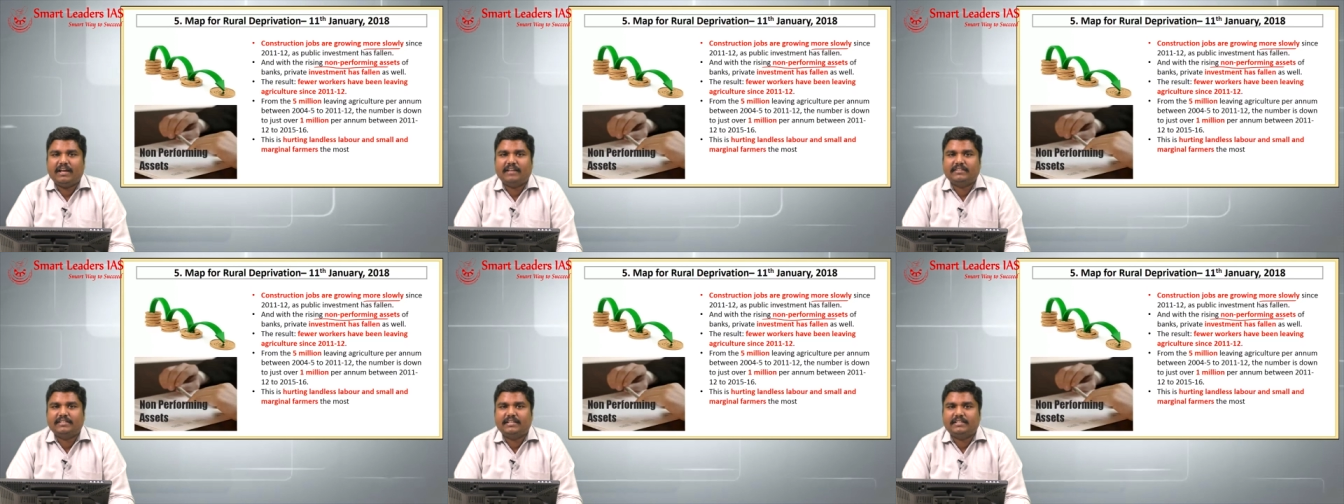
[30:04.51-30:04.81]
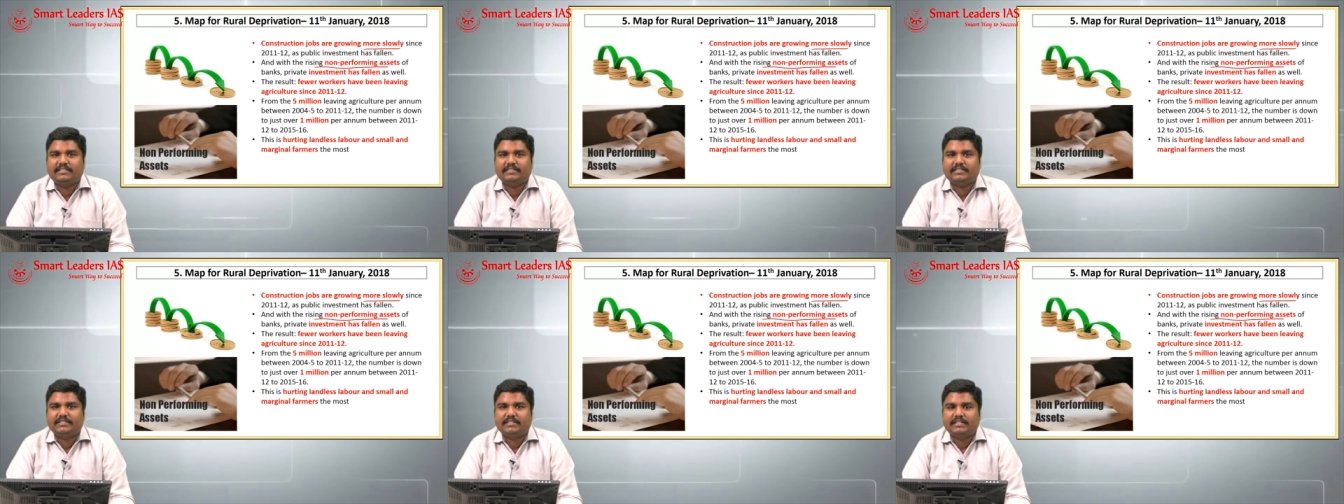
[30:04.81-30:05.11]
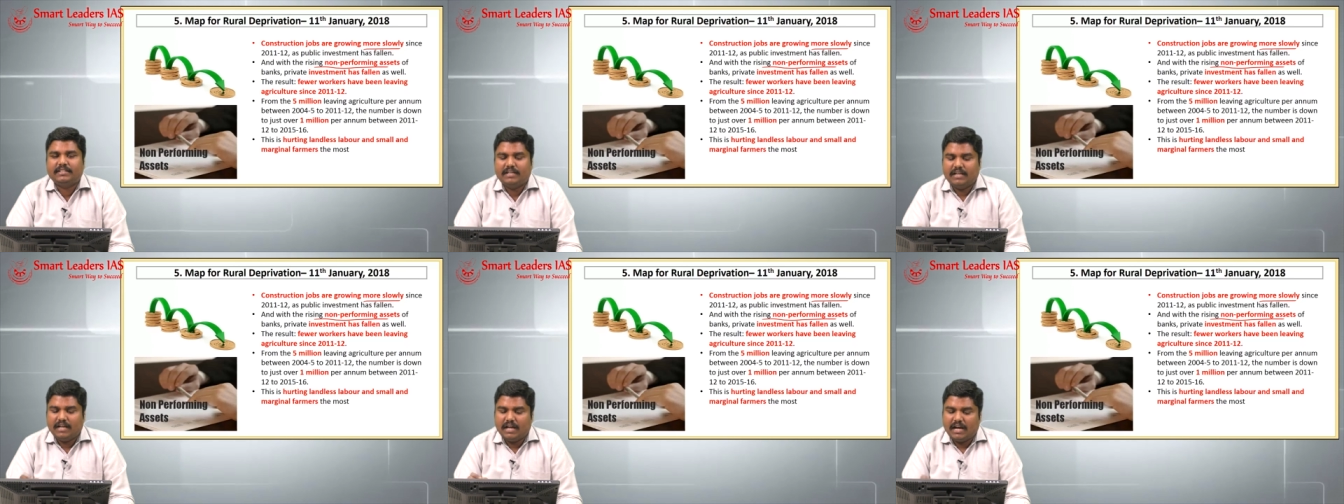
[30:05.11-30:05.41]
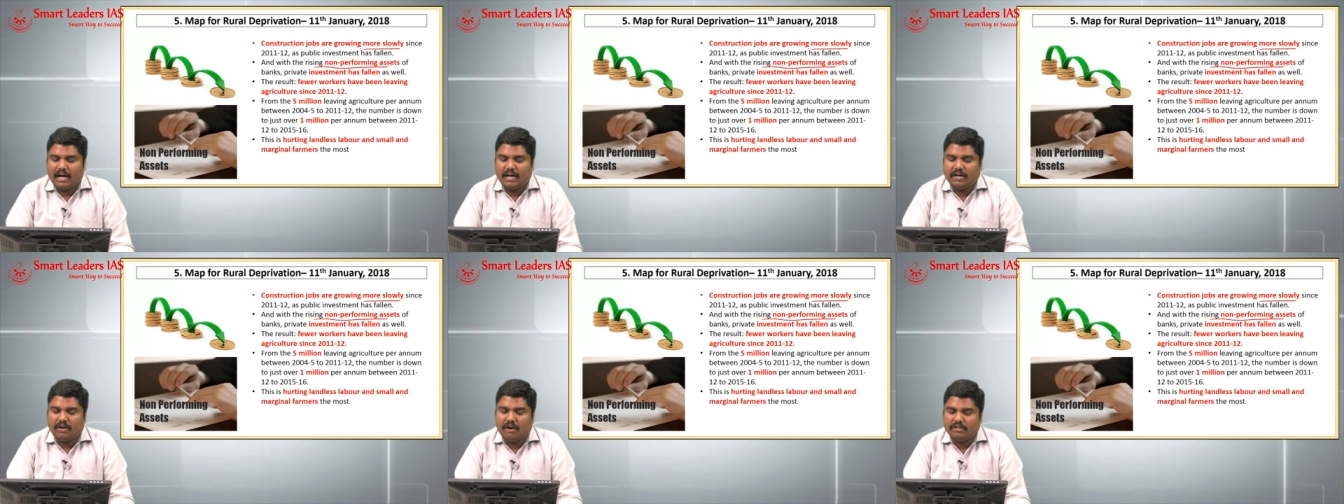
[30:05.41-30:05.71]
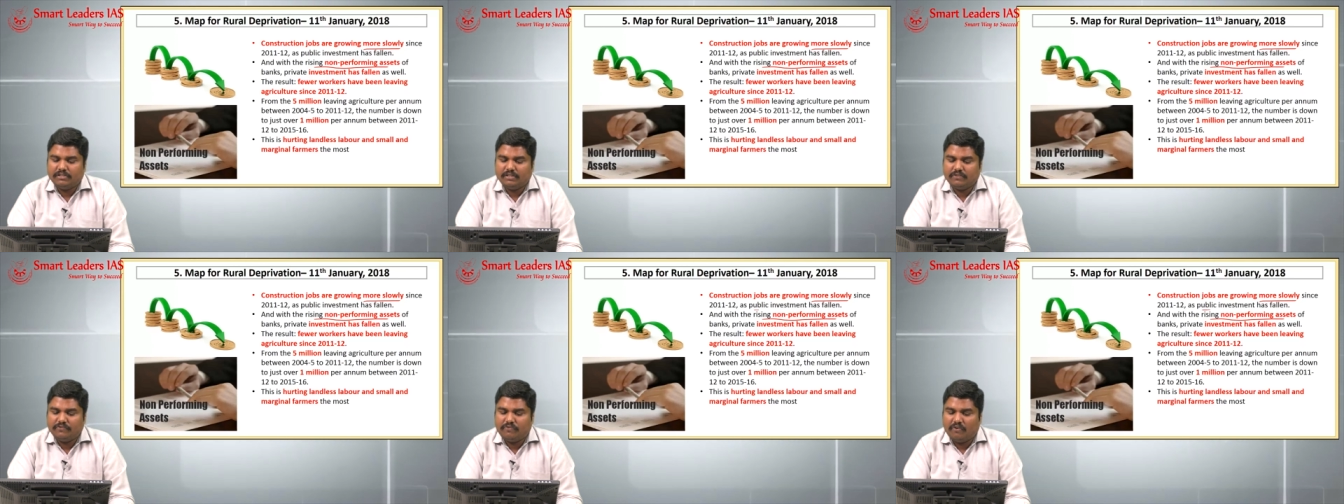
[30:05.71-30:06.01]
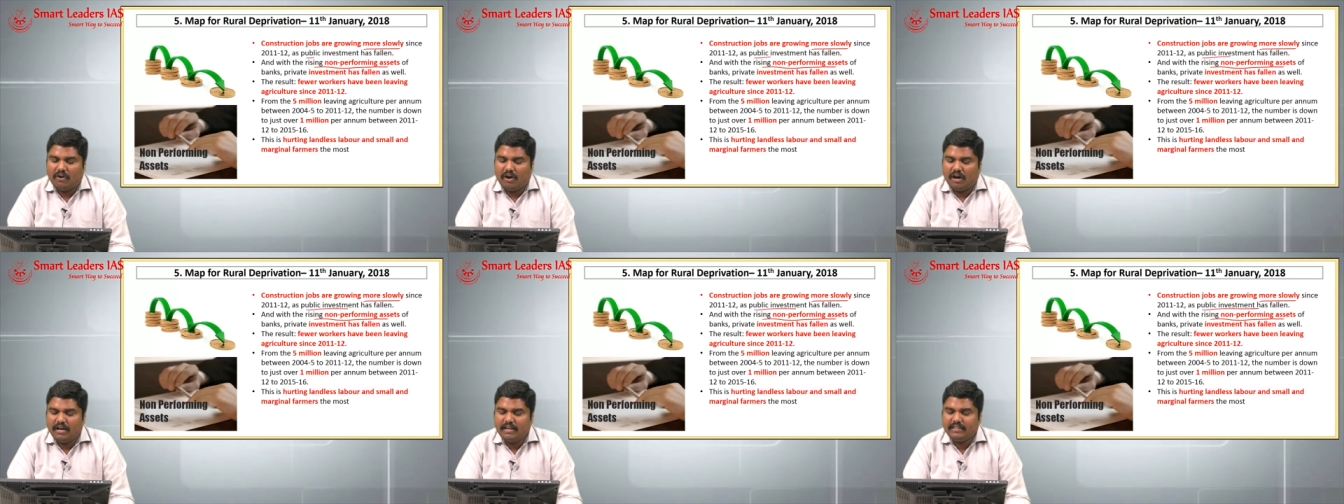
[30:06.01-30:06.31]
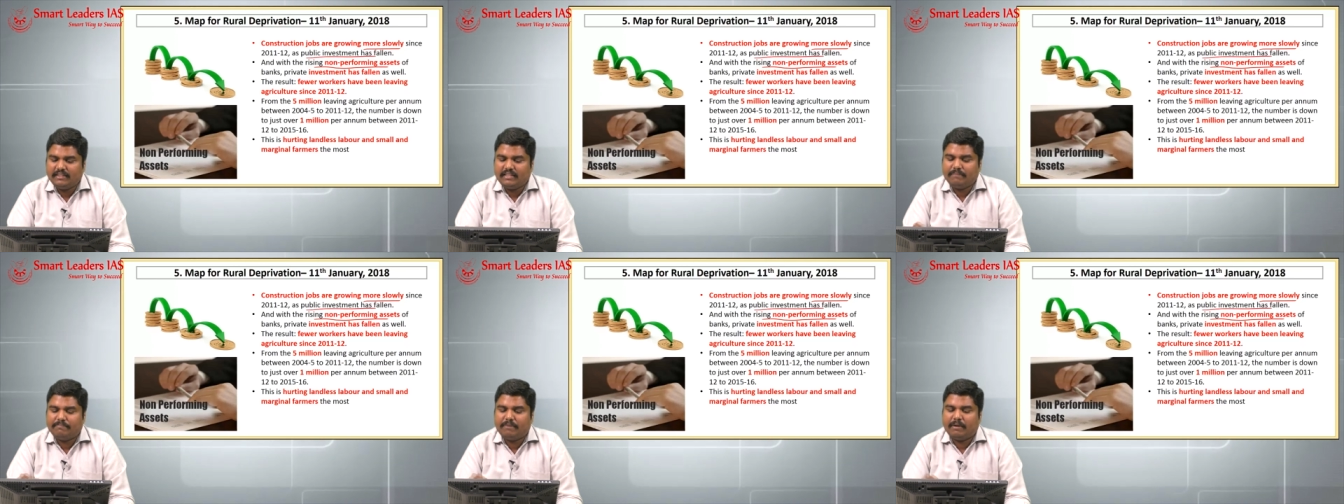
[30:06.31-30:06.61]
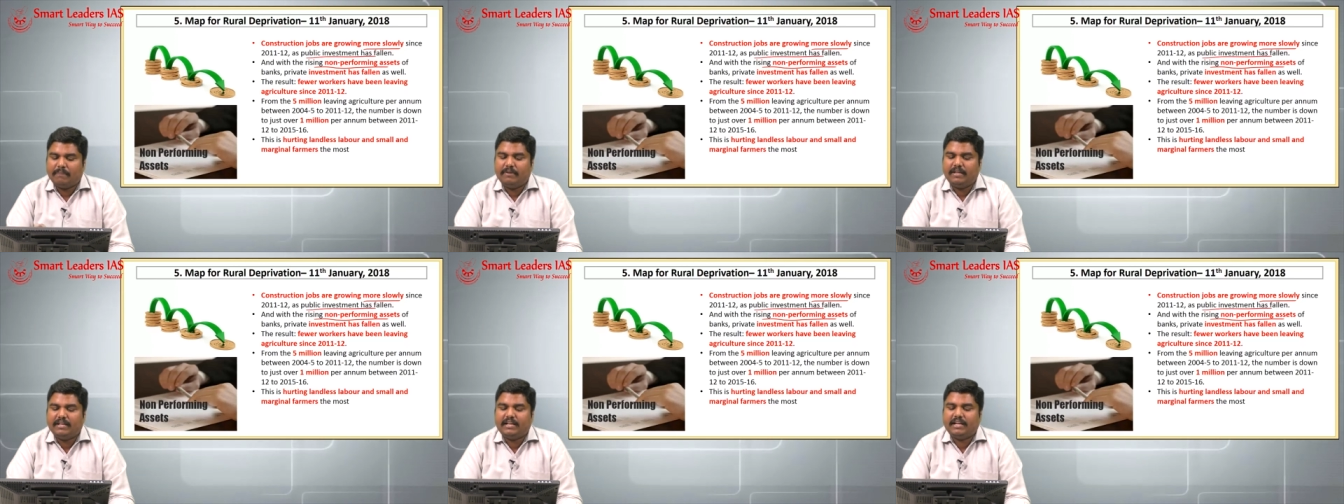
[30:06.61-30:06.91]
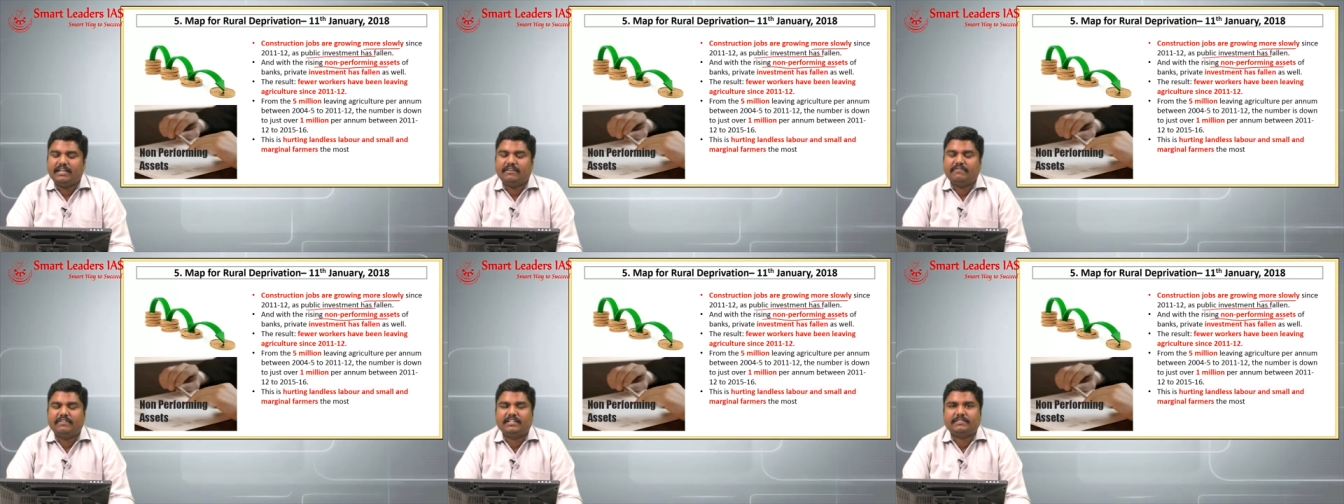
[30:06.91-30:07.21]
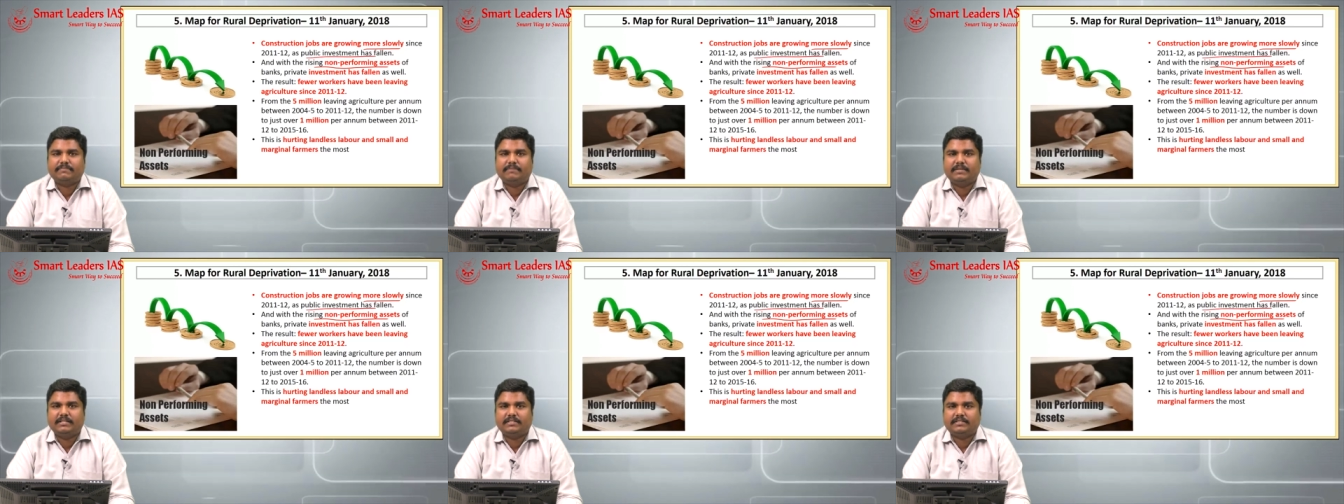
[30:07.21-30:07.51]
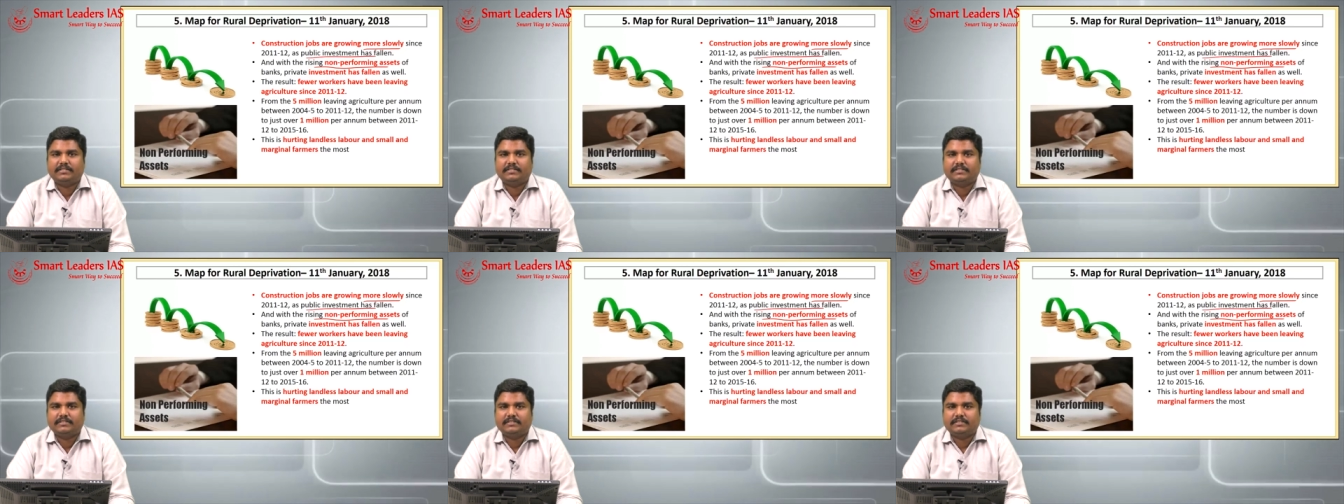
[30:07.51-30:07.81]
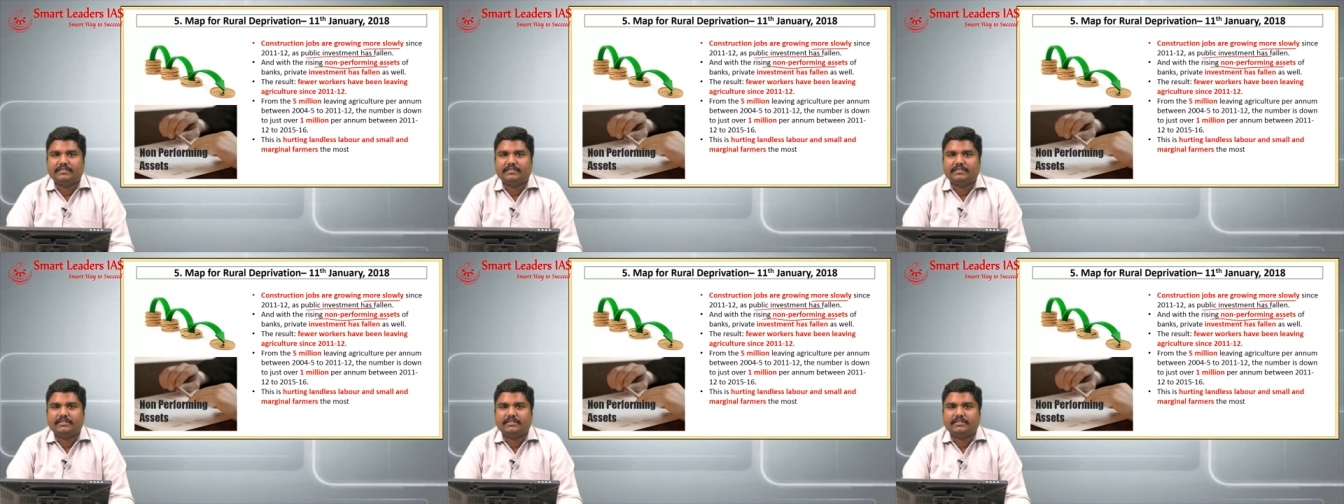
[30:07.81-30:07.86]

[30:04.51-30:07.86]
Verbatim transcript: assets and also fall in the public investments.